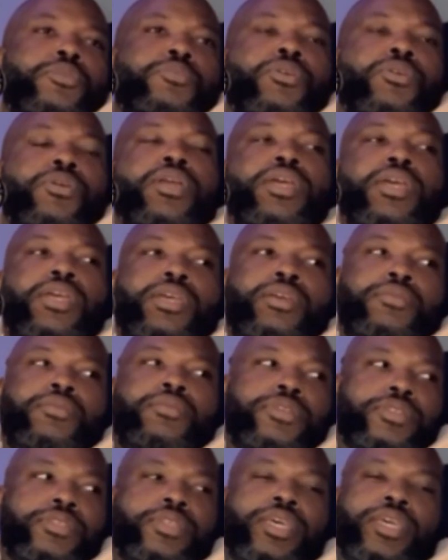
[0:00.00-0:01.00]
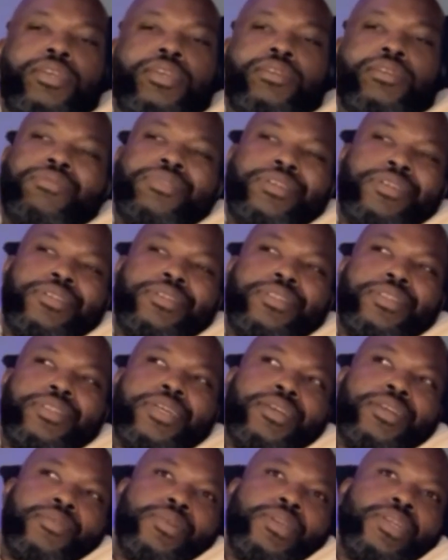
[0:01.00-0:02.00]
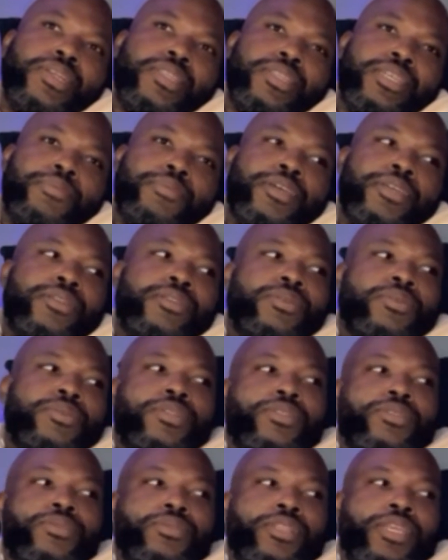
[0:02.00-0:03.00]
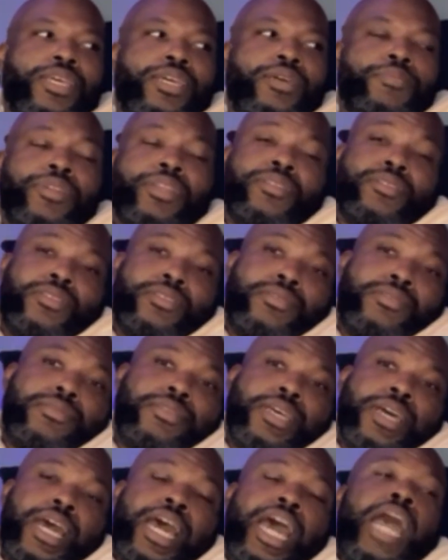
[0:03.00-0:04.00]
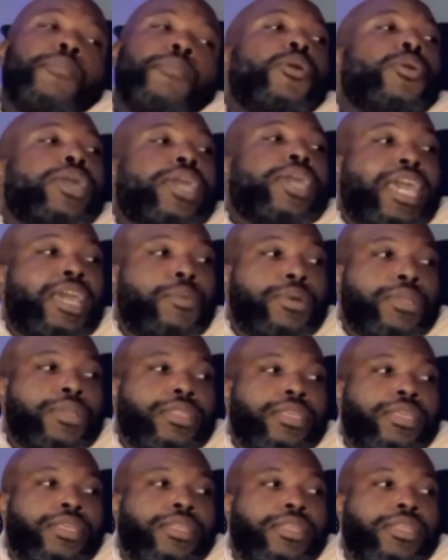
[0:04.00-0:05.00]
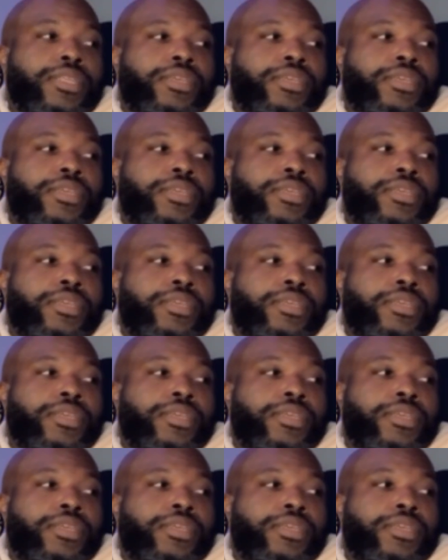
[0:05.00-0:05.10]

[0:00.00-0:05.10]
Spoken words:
Gomorrah. Where it's like, well, not really. I'm not doing this or that, but I'm okay with it.